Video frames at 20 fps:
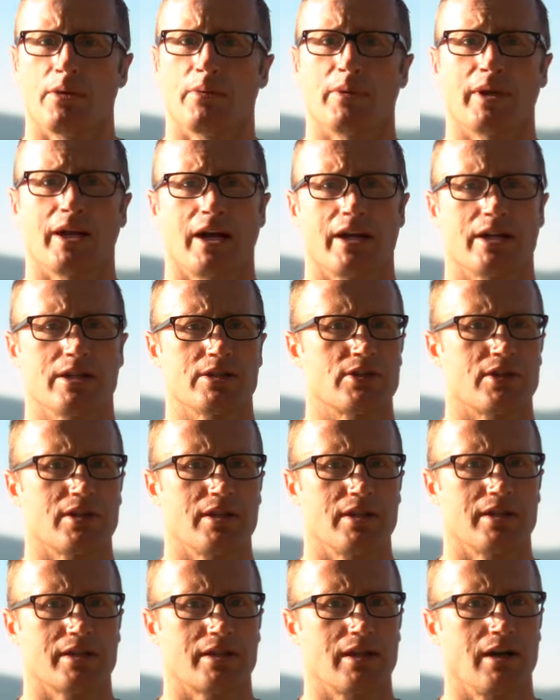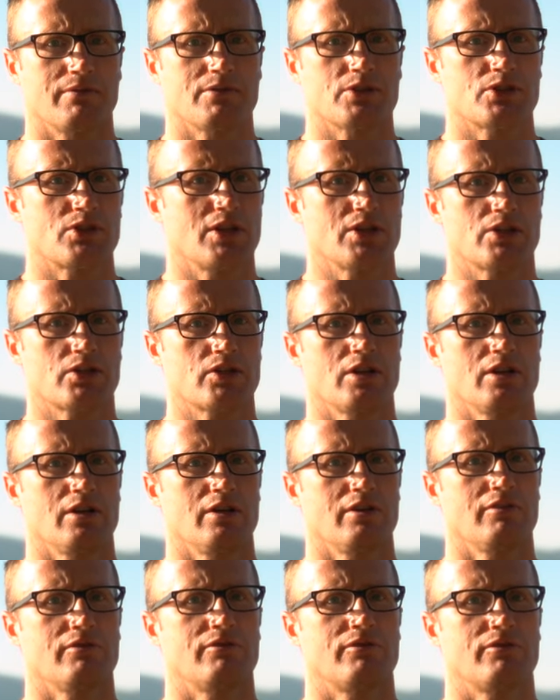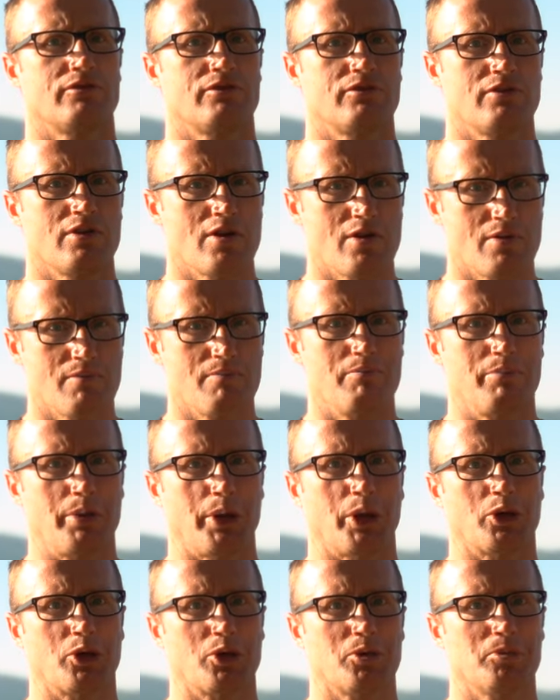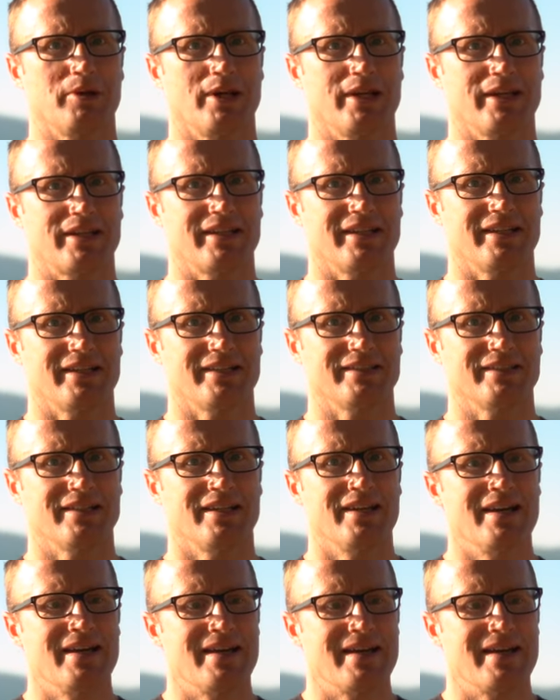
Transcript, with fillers: and we got into the conversation of barrel break in